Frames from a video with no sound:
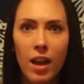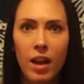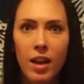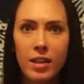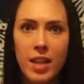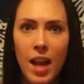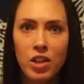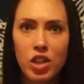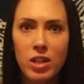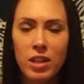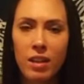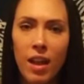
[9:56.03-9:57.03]

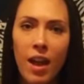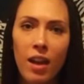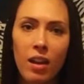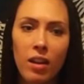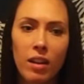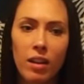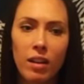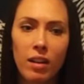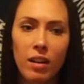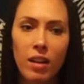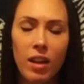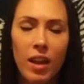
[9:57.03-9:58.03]
attaching to that.
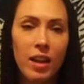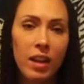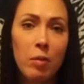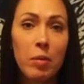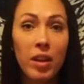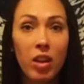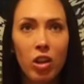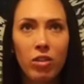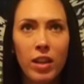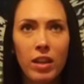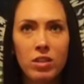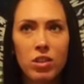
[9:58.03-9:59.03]
And it can be a good
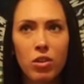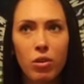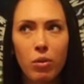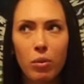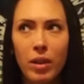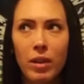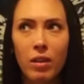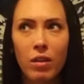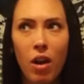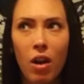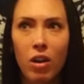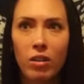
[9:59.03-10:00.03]
thing too. We
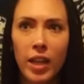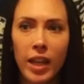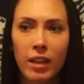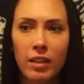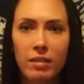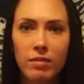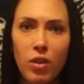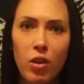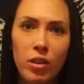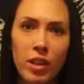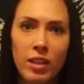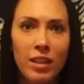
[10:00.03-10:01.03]
are like
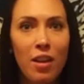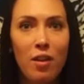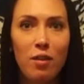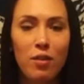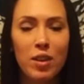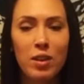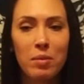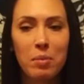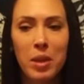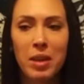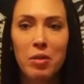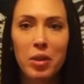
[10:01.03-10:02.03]
falling in love and
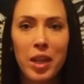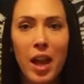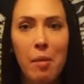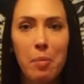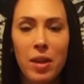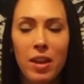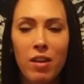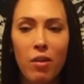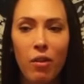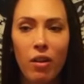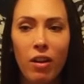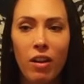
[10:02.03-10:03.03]
being really happy
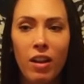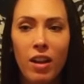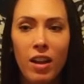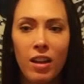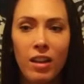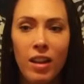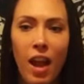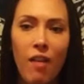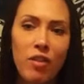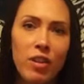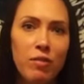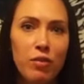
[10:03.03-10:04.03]
or
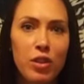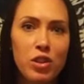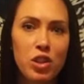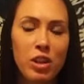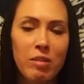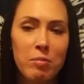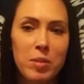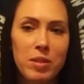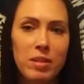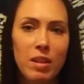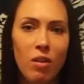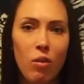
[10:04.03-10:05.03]
having
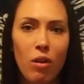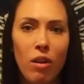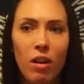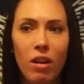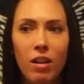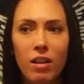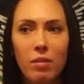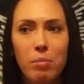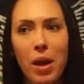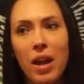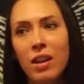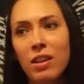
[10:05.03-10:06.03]
friendships or
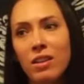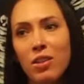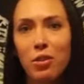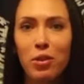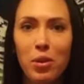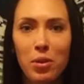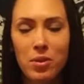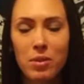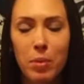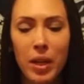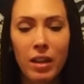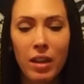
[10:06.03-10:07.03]
buying new clothes,
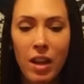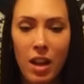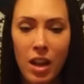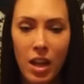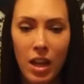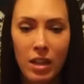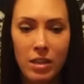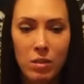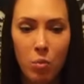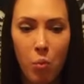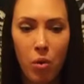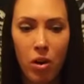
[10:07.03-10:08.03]
but
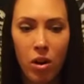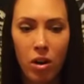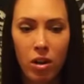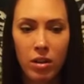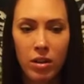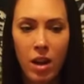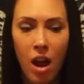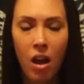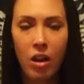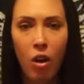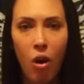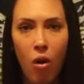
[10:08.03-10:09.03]
we're
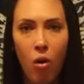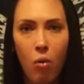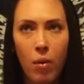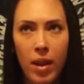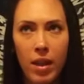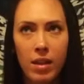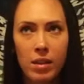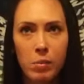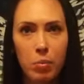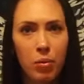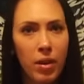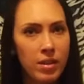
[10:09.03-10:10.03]
not always
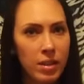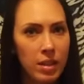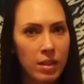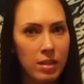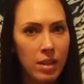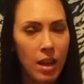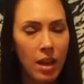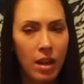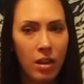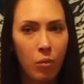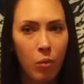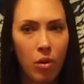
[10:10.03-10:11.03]
present,
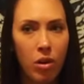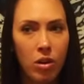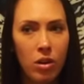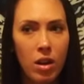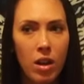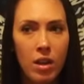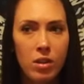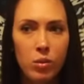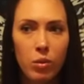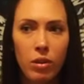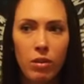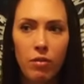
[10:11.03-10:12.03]
and we're
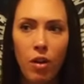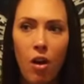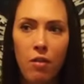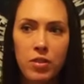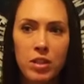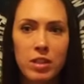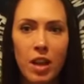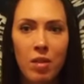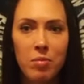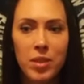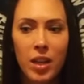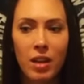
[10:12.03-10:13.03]
sort of
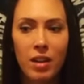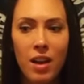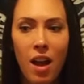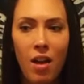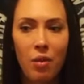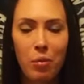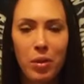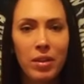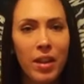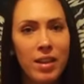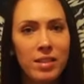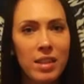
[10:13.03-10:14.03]
oftentimes like not
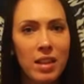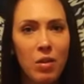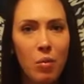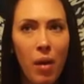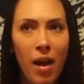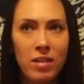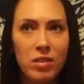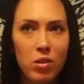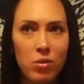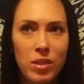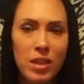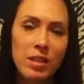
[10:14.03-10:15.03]
realizing as
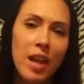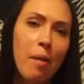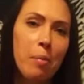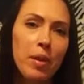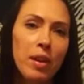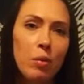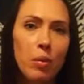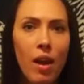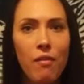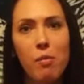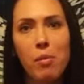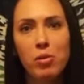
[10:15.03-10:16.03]
those things happen and we
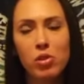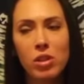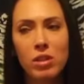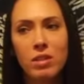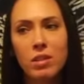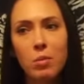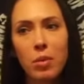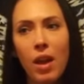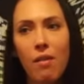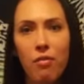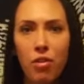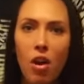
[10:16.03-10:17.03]
have emotions and we
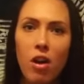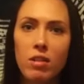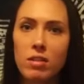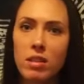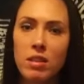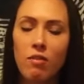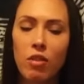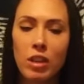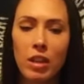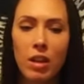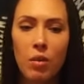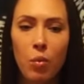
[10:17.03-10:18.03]
have thoughts and
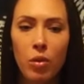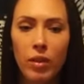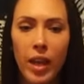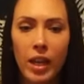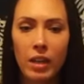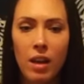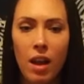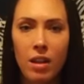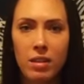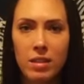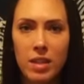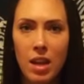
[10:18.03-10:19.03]
everything, we're like
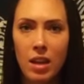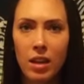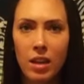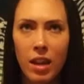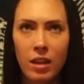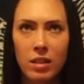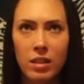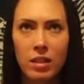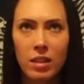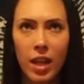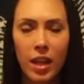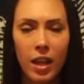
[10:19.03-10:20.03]
not staying connected to
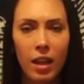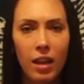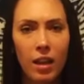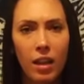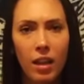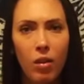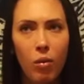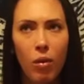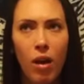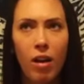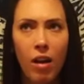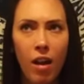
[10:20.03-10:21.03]
like
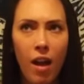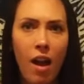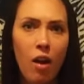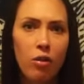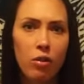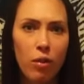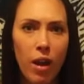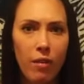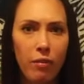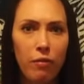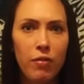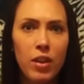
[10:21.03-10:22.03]
how do I
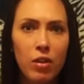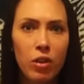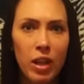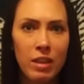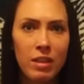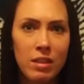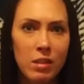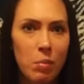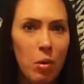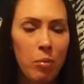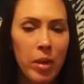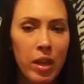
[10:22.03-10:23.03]
feel in this
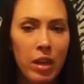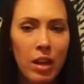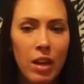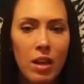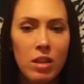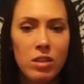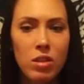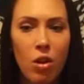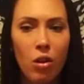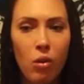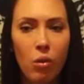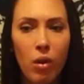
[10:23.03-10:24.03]
moment.
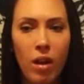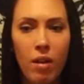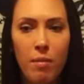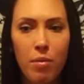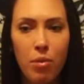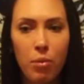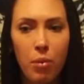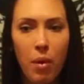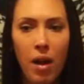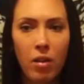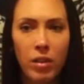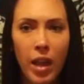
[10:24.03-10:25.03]
So
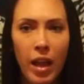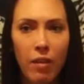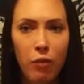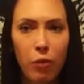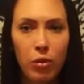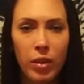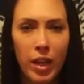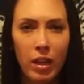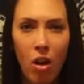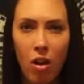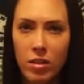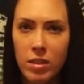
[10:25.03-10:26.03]
throughout life we're like
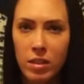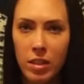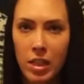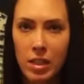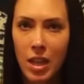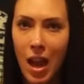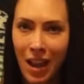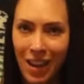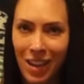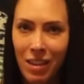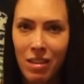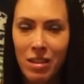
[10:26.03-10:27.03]
constantly
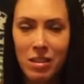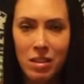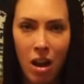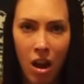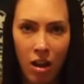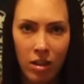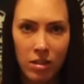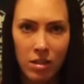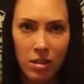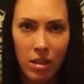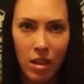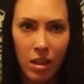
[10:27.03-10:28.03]
tying these
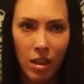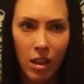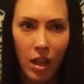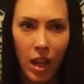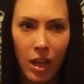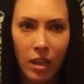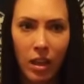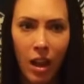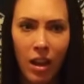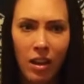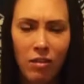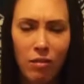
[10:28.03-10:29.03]
knots and
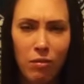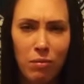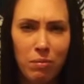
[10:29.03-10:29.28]
kind of